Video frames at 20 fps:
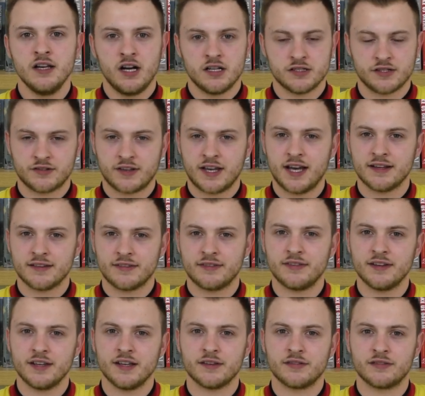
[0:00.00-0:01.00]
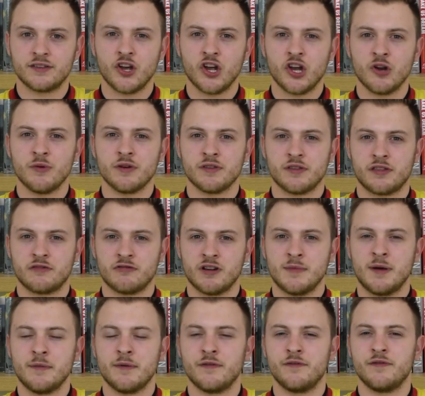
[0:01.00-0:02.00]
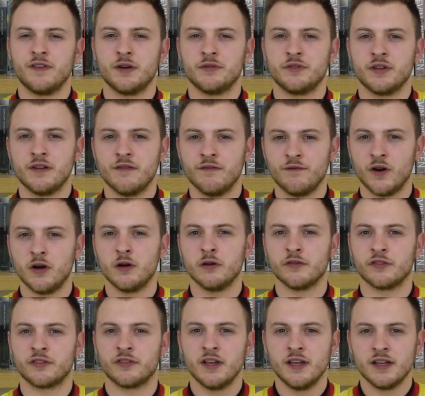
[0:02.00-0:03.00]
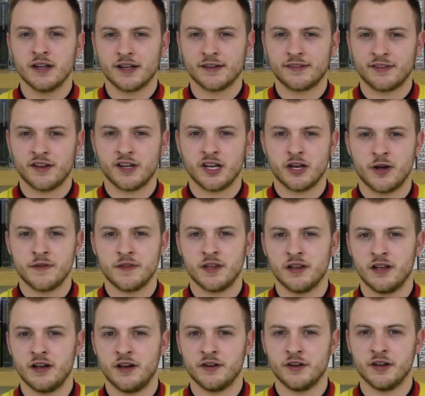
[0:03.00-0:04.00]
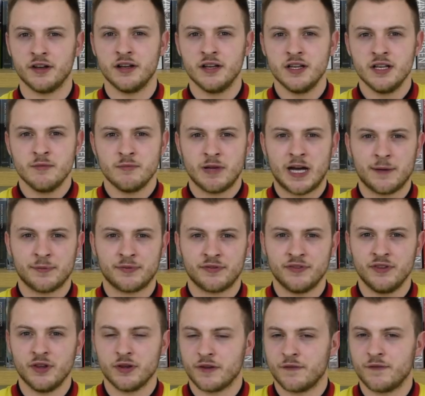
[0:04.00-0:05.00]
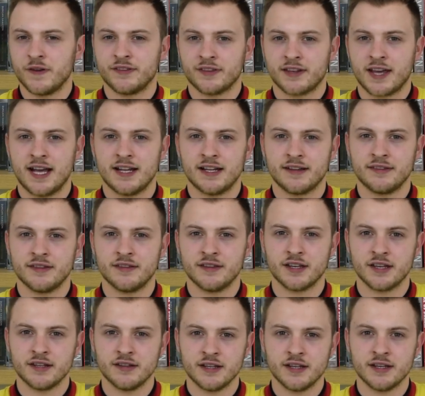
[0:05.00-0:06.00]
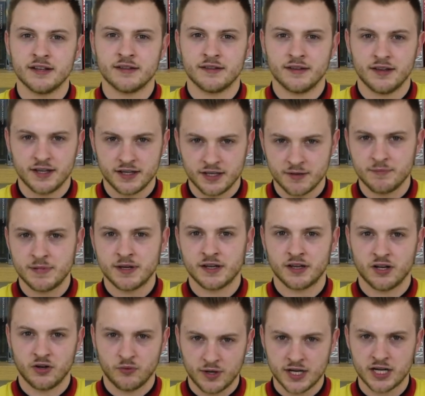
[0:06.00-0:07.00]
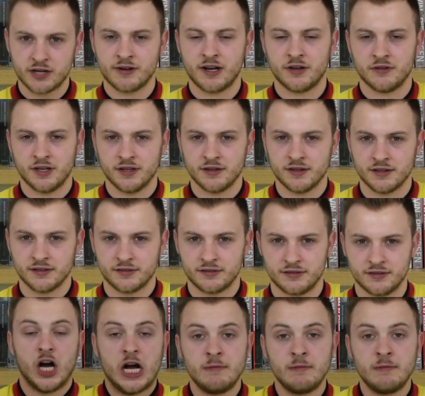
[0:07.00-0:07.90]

I just can't see us going with a three-man midfield that involves Coutinho and Lallana, perhaps not the physicality that you need in a big away ground like this.